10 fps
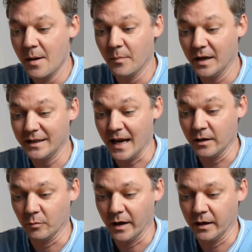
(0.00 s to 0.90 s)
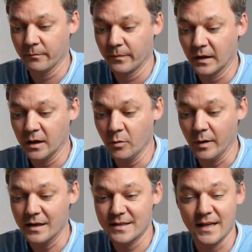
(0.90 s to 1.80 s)
But anyway, you
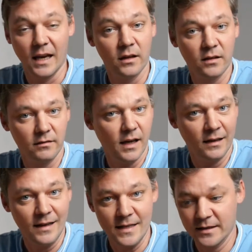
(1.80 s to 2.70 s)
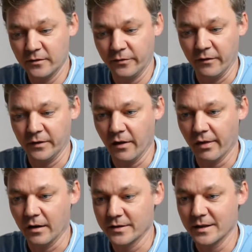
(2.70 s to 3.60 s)
will send at least
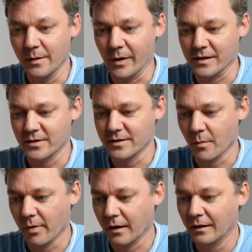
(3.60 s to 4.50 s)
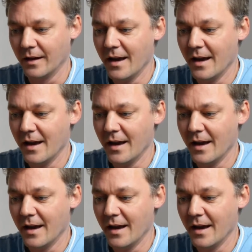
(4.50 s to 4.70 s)
50,000 emails or something.